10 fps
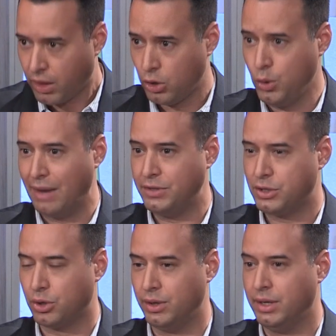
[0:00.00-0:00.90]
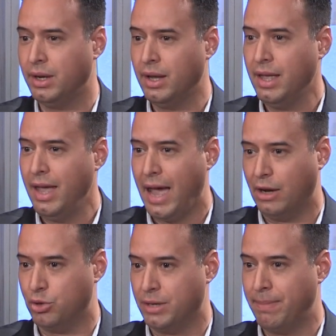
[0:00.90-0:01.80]
you have certain
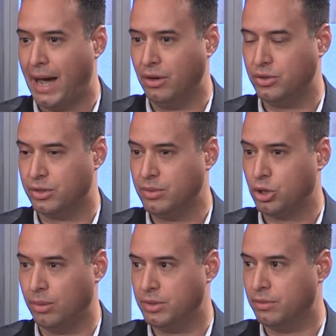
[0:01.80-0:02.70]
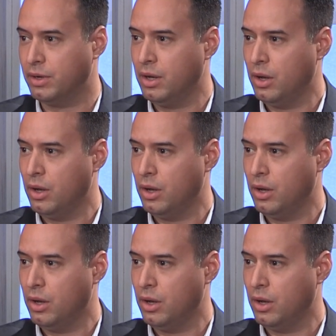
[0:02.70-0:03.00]
energy patterns in terms of,